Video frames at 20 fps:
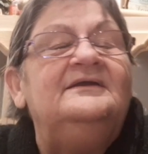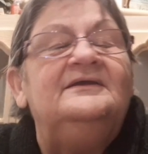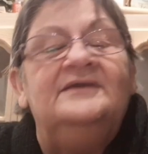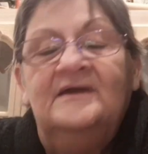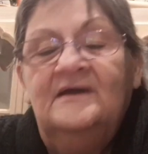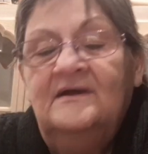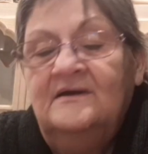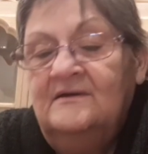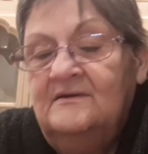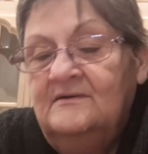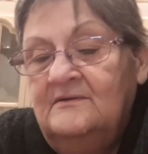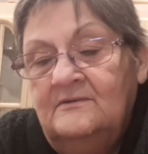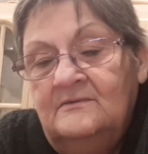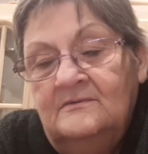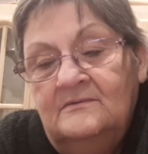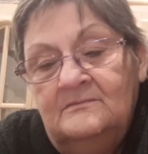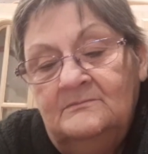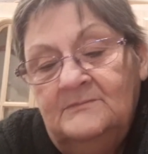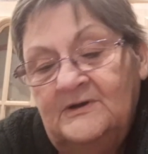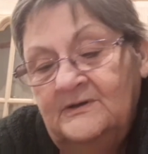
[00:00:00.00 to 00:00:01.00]
yeah, oh
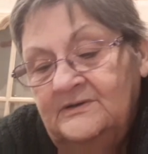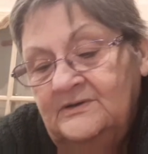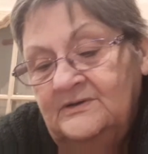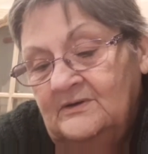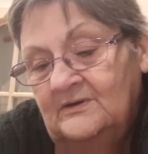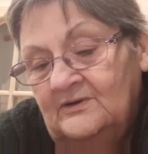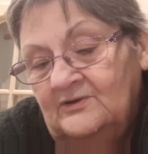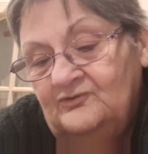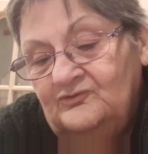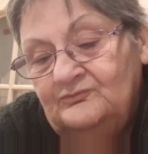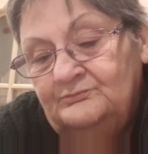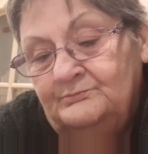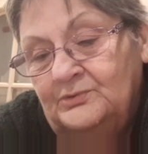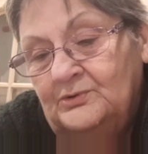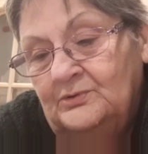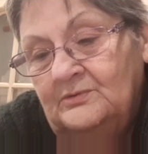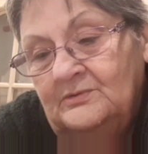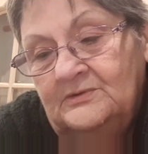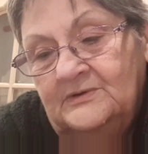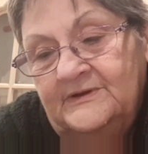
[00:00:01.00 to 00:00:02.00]
my gosh,
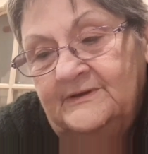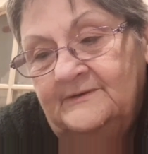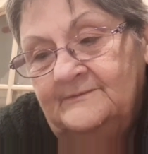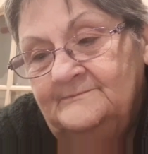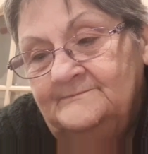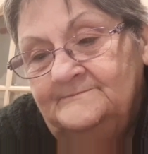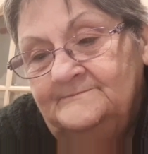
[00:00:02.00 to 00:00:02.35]
bullying.